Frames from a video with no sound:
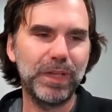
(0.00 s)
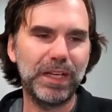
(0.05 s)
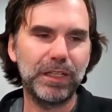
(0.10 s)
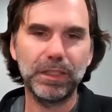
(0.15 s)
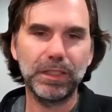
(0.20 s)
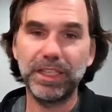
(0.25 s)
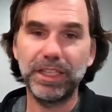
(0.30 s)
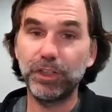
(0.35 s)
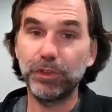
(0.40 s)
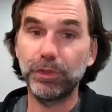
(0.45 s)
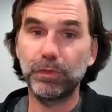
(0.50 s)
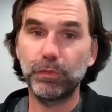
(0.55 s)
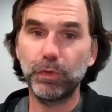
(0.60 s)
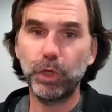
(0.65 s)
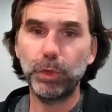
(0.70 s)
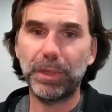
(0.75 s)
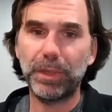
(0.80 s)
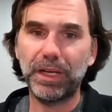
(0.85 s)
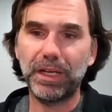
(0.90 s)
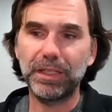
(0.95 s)
now layer in
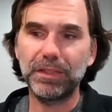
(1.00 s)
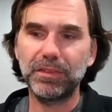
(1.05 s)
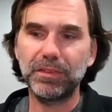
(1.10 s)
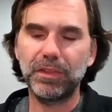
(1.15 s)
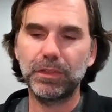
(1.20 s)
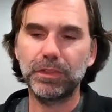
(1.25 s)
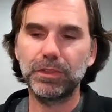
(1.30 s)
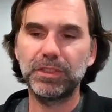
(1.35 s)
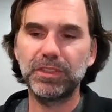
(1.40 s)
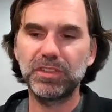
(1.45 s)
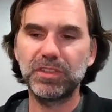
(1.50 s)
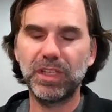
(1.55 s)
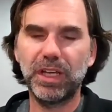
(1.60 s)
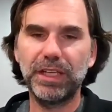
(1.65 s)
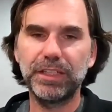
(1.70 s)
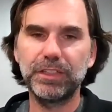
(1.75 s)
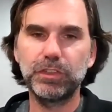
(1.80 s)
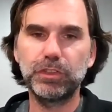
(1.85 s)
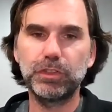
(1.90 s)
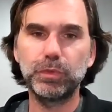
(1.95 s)
robots that are
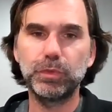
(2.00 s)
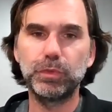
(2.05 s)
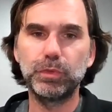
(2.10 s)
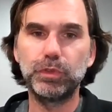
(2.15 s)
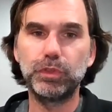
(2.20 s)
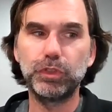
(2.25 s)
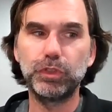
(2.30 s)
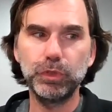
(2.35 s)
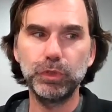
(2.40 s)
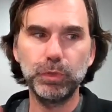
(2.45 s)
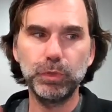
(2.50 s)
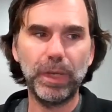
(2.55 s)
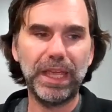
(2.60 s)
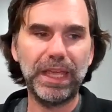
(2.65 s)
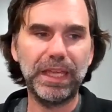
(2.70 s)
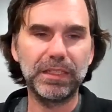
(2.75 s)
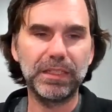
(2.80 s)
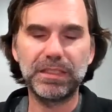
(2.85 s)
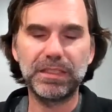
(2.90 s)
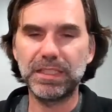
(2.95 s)
designed to do
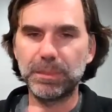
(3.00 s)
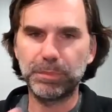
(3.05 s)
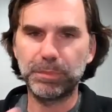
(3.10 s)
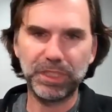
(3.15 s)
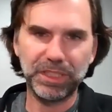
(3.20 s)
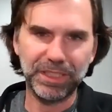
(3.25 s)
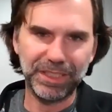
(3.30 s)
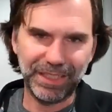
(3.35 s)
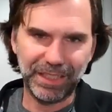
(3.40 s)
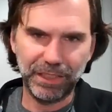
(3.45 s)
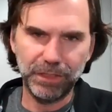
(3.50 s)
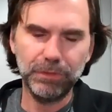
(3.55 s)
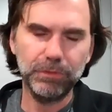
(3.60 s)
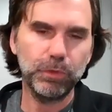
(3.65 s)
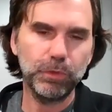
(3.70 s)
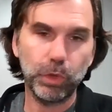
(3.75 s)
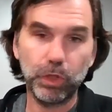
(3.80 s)
a deep clean,